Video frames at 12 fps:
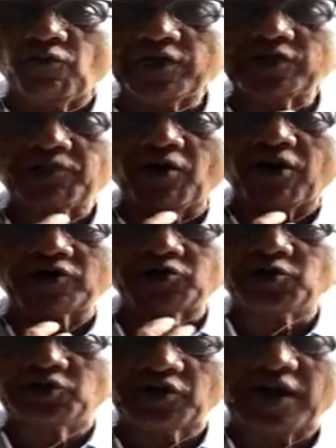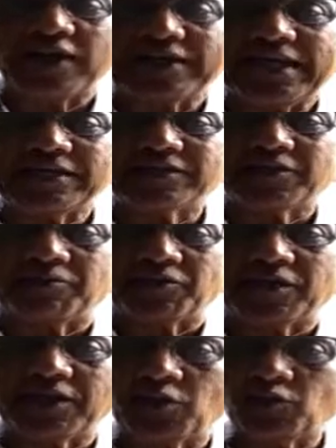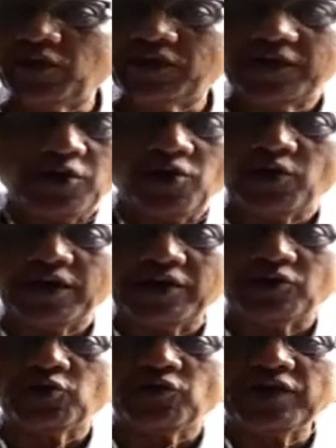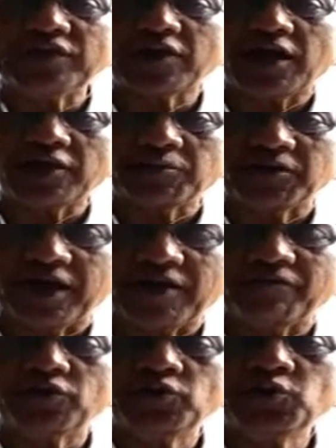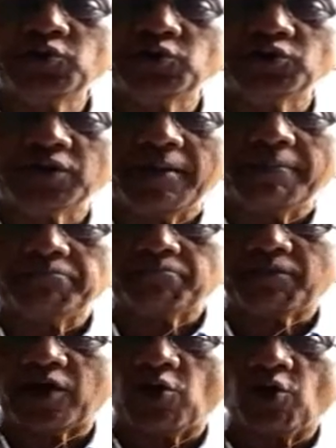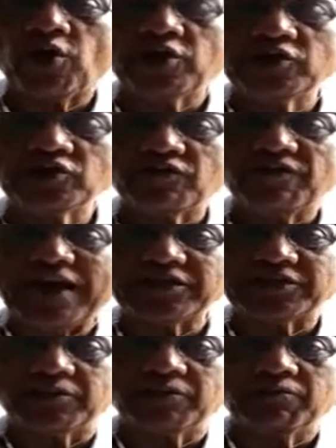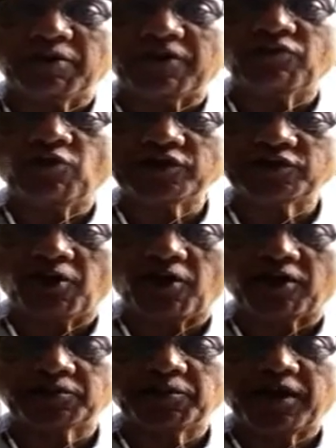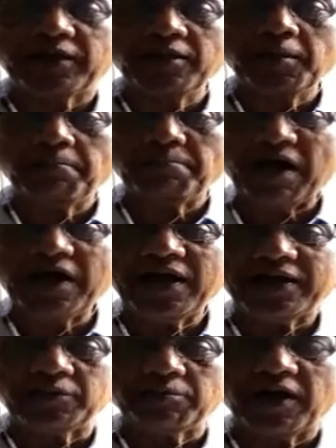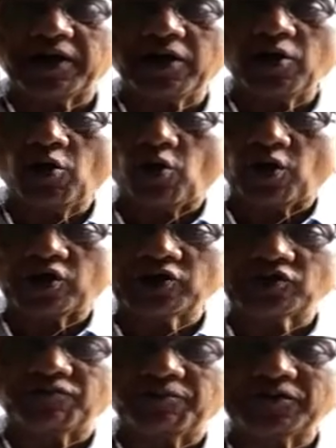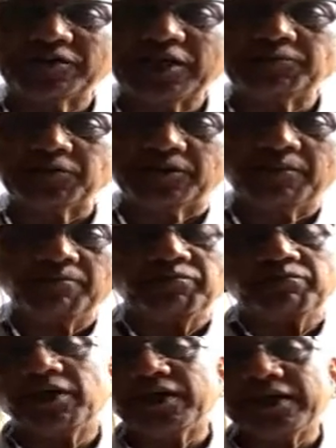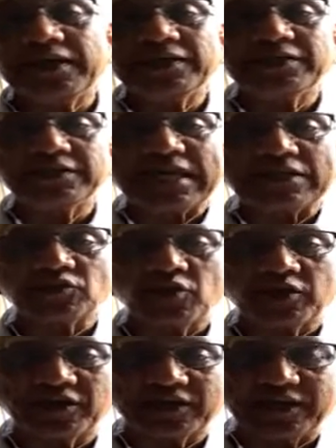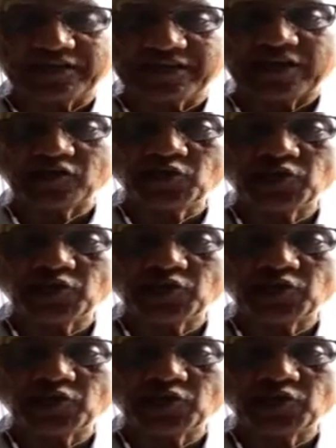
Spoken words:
voice box, to try and get something, that we think, okay, to reach Atman, I have to use my organs of action, my voice box, my mind, my organs of perception. But that's not the case. As you